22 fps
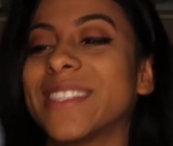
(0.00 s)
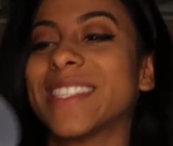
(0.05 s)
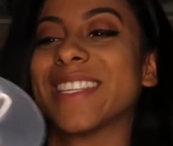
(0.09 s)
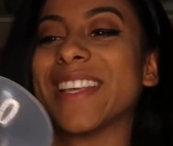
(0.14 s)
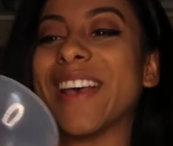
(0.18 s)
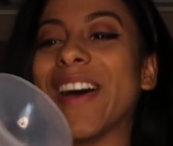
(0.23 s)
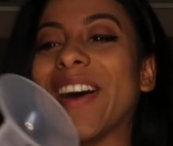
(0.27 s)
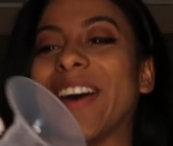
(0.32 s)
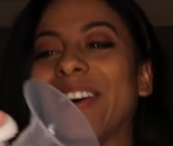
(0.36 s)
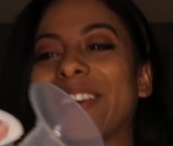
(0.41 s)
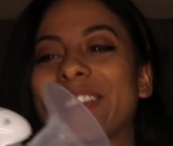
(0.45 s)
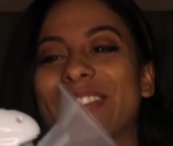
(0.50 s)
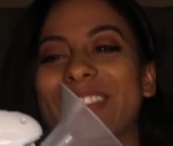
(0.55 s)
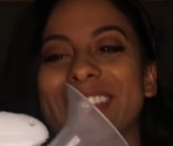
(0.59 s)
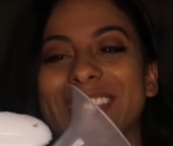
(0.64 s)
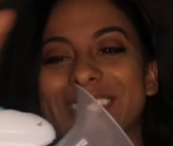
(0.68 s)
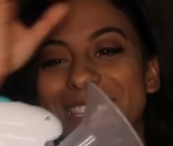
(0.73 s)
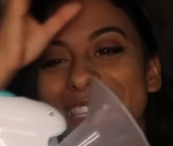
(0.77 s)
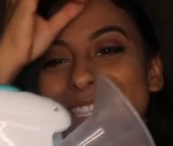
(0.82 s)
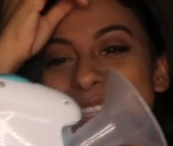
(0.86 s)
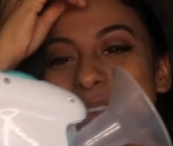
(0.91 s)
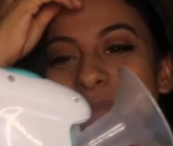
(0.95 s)
So
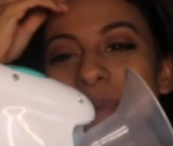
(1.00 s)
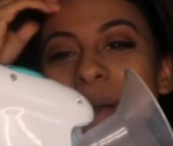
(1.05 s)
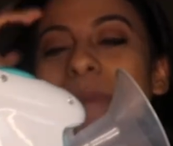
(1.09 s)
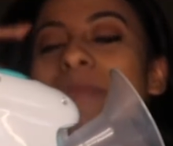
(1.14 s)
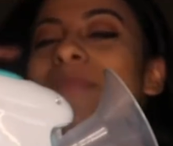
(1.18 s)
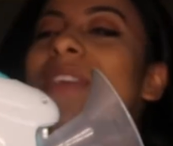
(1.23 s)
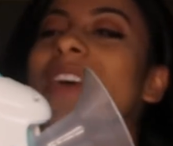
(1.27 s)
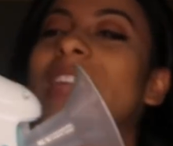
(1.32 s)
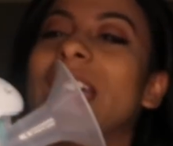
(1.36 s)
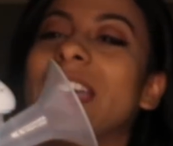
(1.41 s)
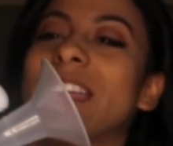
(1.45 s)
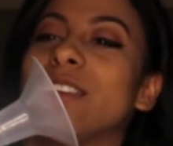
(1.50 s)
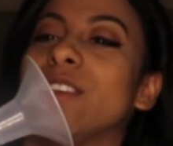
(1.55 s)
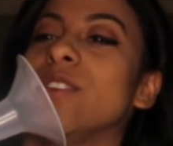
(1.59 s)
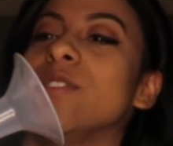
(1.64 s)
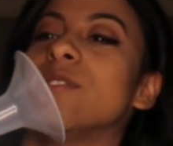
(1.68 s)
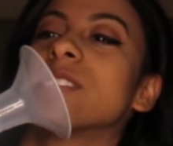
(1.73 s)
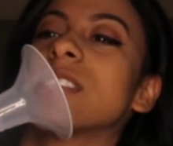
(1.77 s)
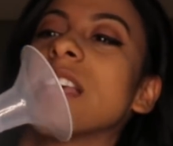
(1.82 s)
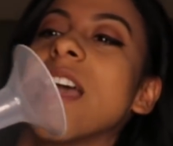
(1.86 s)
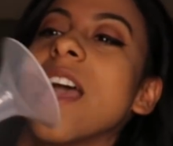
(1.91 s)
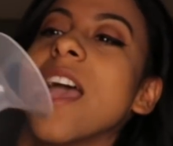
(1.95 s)
this is the pump that I
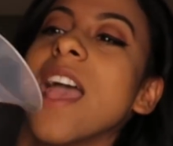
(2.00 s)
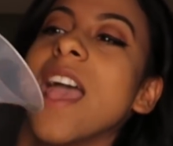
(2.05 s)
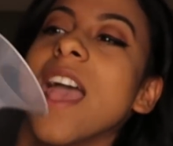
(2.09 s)
use,